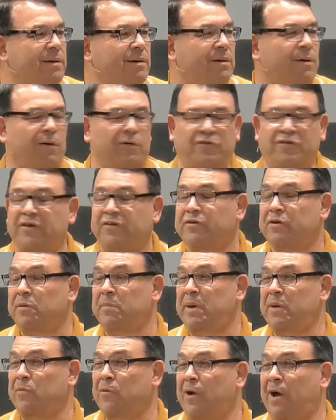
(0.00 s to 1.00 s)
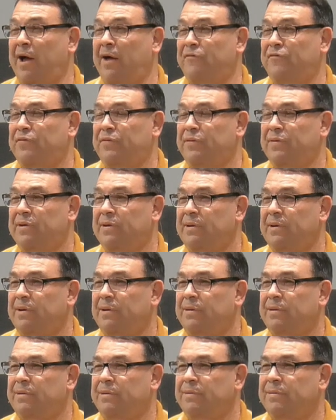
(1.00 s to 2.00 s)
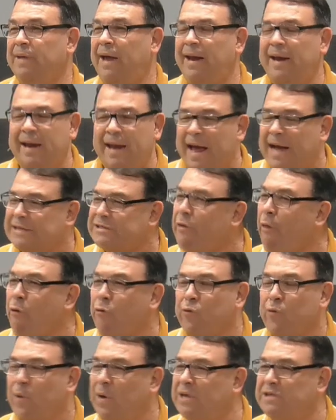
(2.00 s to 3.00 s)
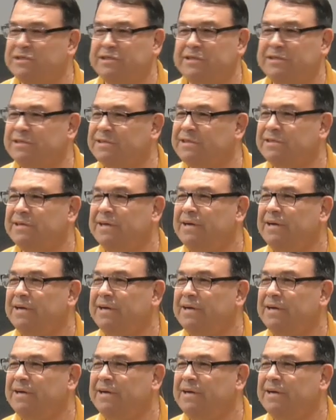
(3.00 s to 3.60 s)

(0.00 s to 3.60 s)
Or is this going to be rough? They didn't ask those questions.